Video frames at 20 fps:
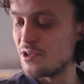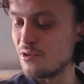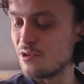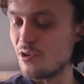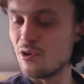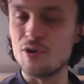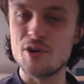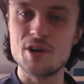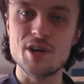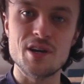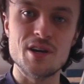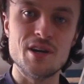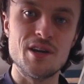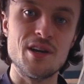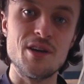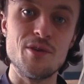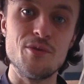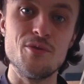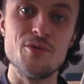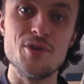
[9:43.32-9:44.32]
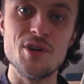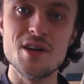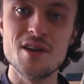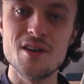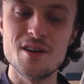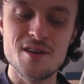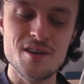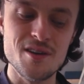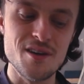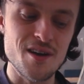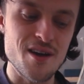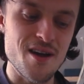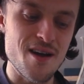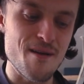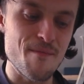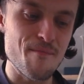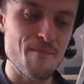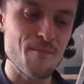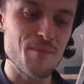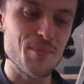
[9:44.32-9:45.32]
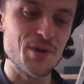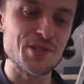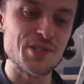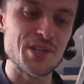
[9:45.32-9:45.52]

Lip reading: cook a hornet, but